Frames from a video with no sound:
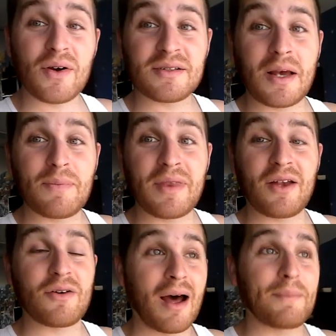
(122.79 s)
to accept
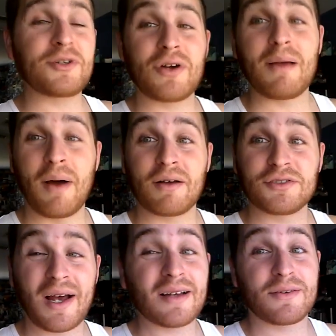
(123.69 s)
that. You're not betraying Michael
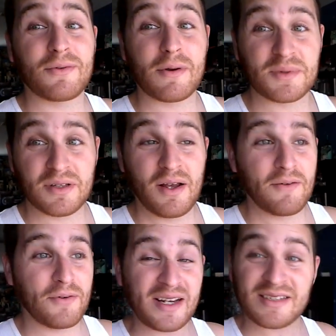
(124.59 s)
Jackson
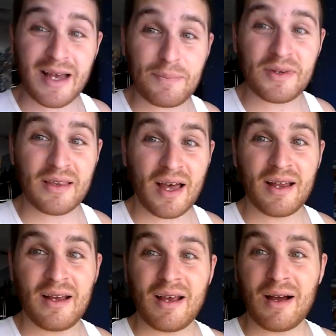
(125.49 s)
for accepting that.